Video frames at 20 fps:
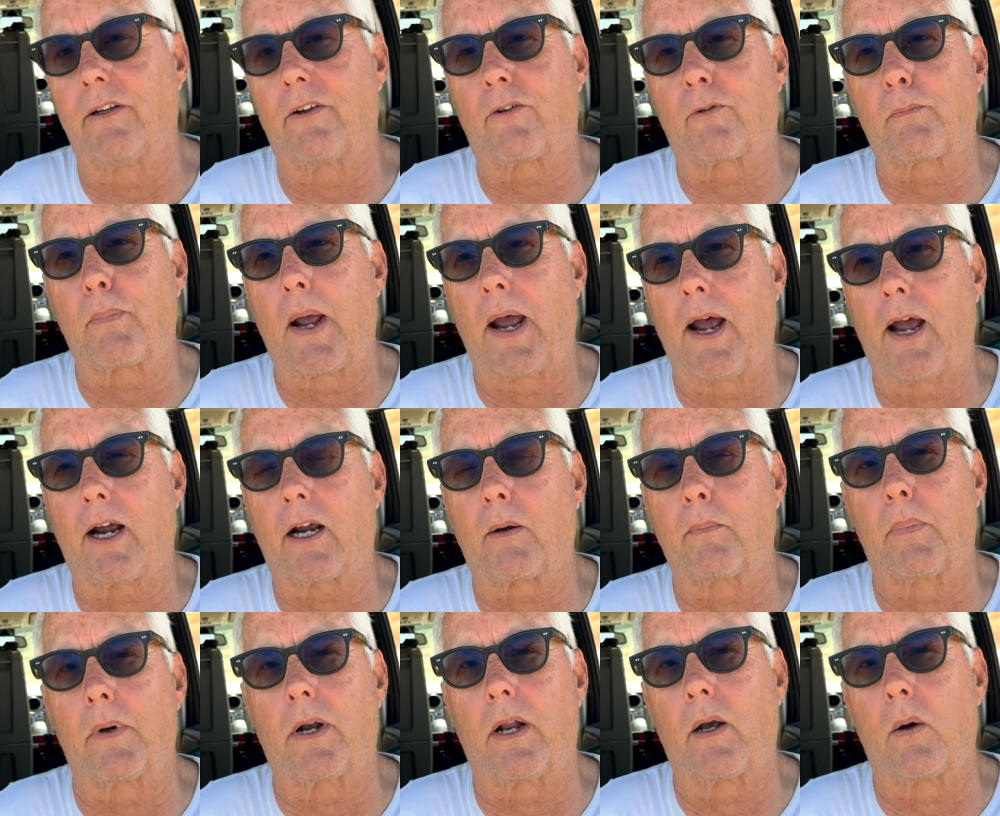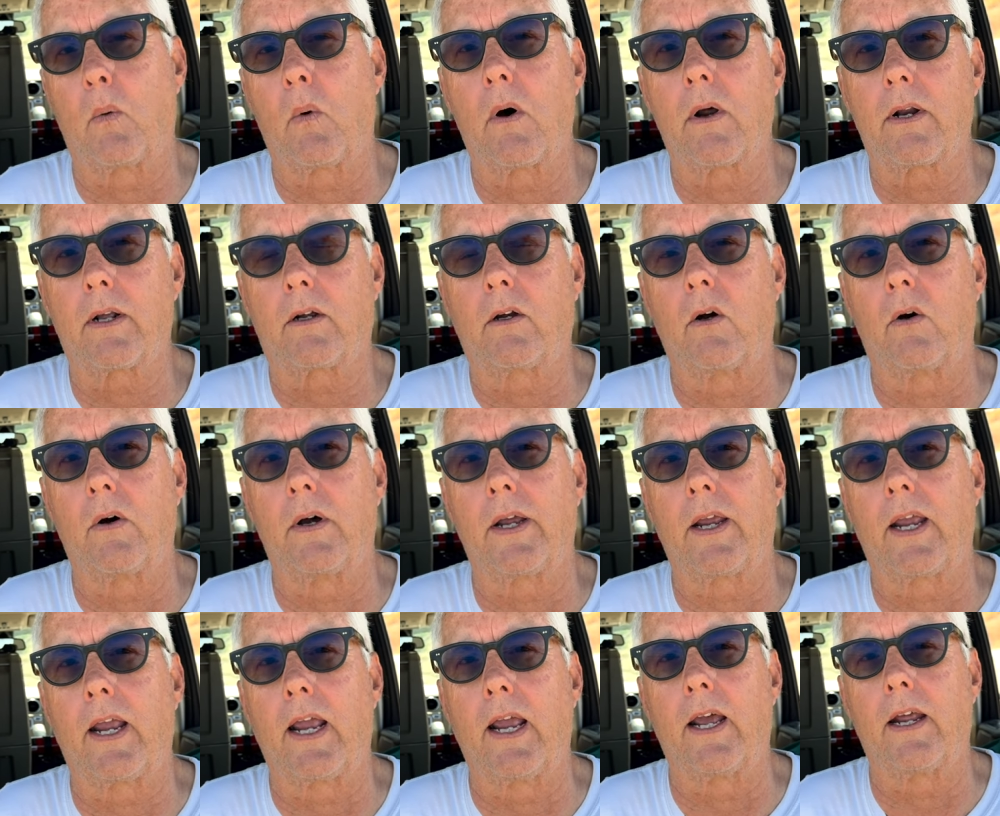this pack, but I want to go
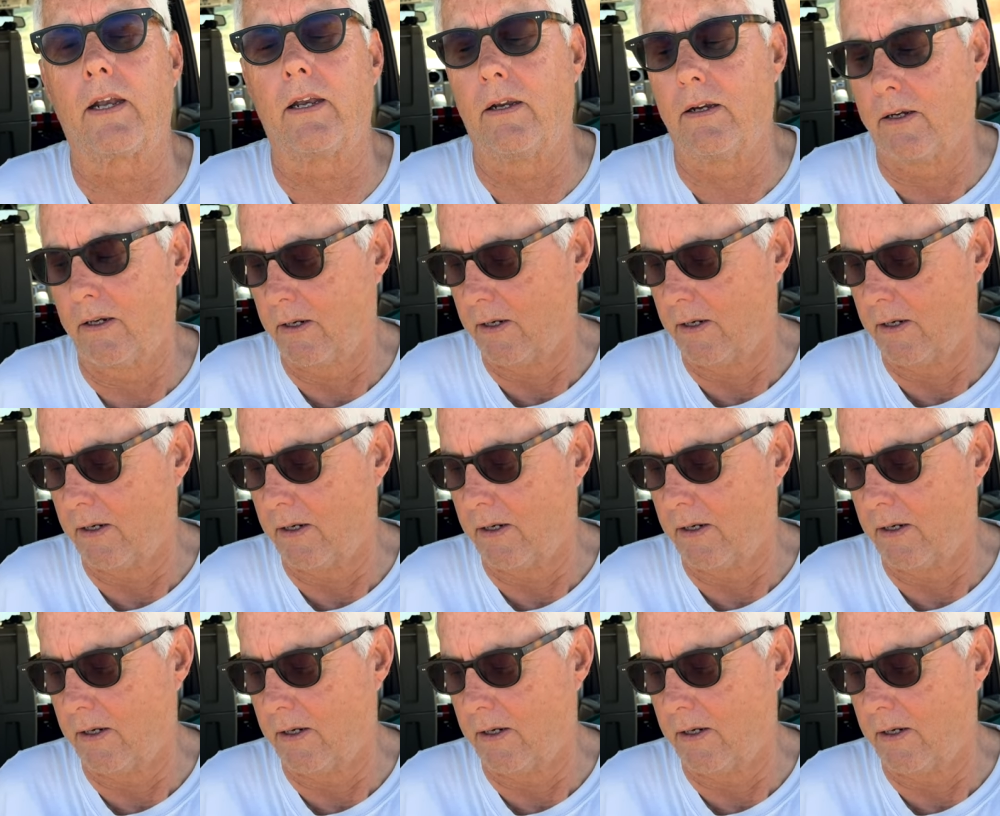ahead